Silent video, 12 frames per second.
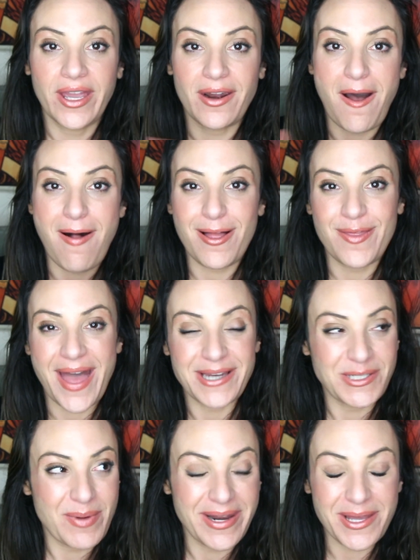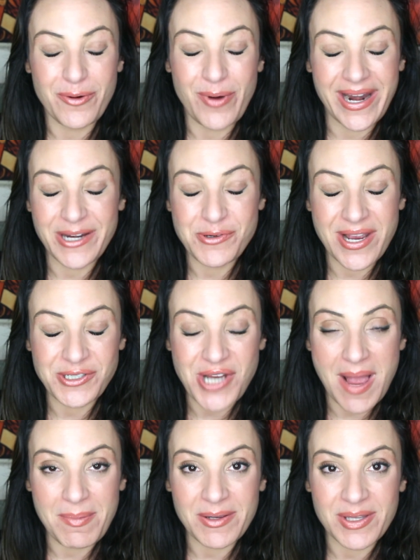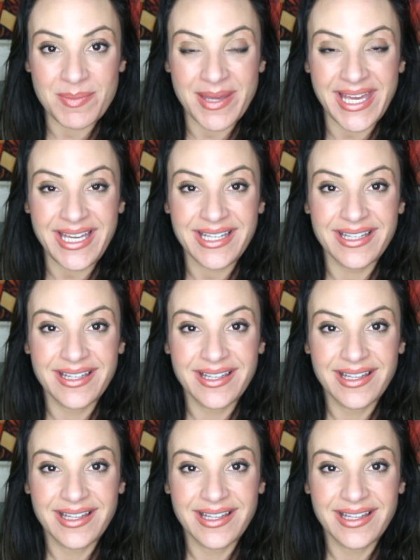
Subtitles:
forget all of that. Do you want to go wedding dress shopping with me?